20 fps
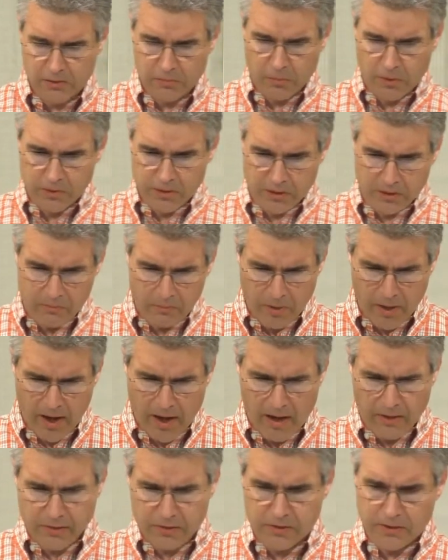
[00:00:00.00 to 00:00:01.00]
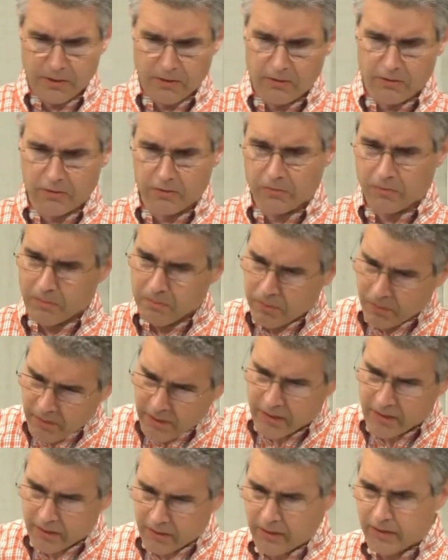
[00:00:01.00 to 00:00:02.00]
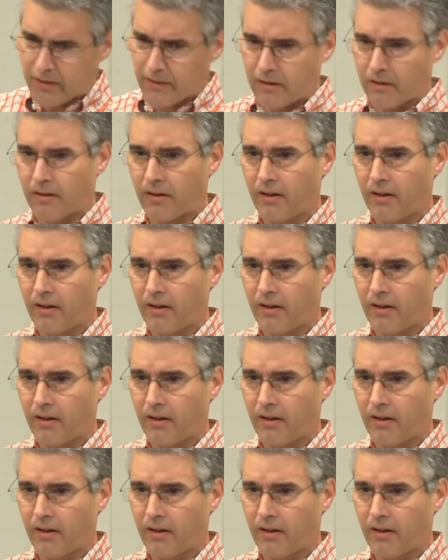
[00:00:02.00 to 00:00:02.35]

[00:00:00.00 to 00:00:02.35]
which in past years were pretty clear,